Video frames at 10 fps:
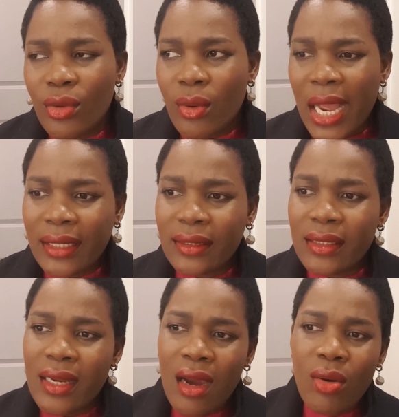has
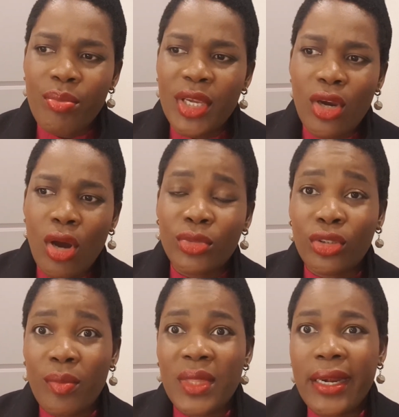now become
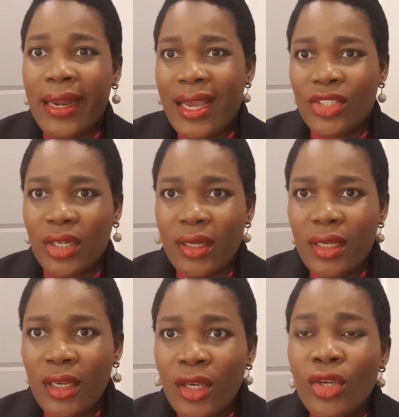something larger.
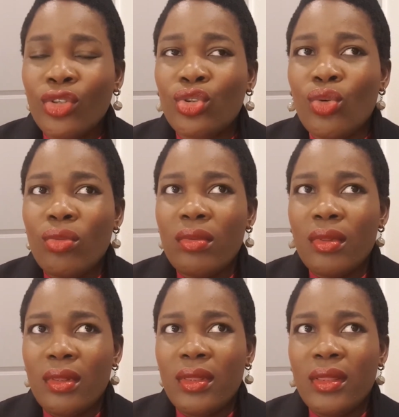So
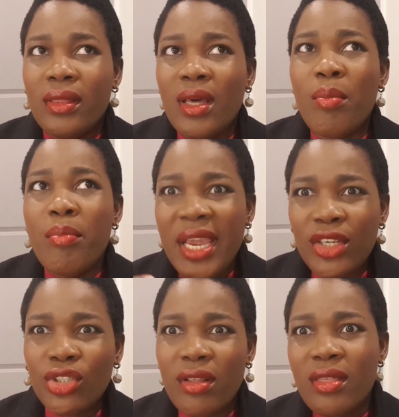the
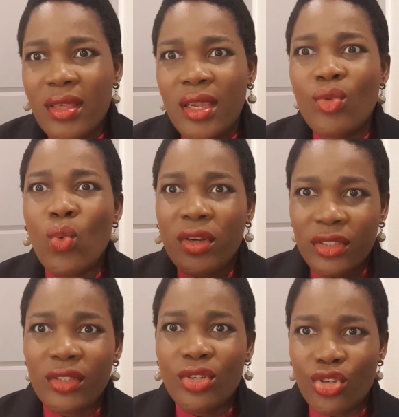major thing was
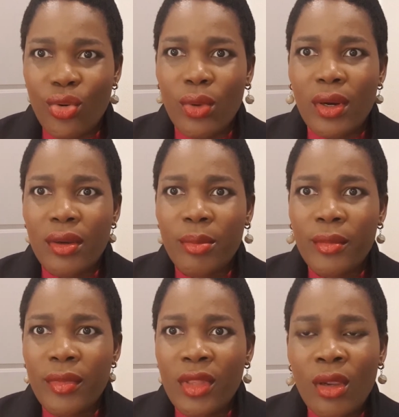the joke.
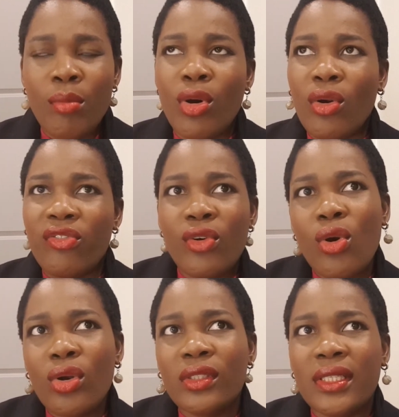But of
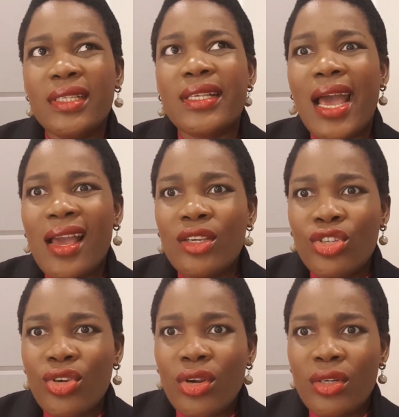course, his
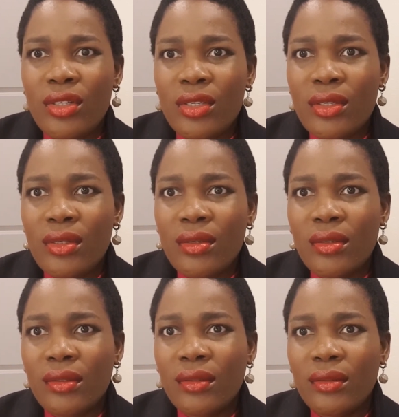actions
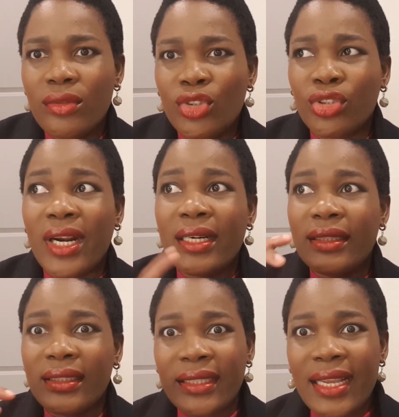
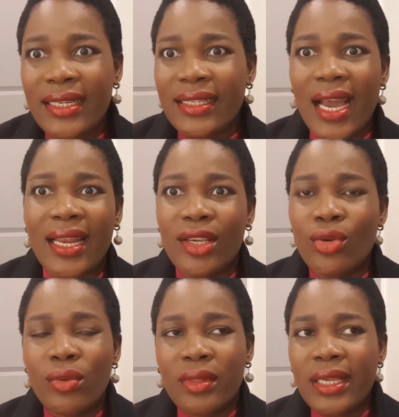transcend, and
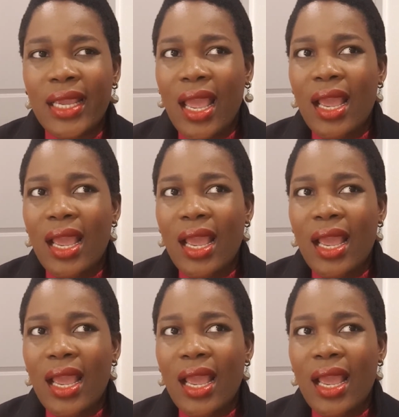the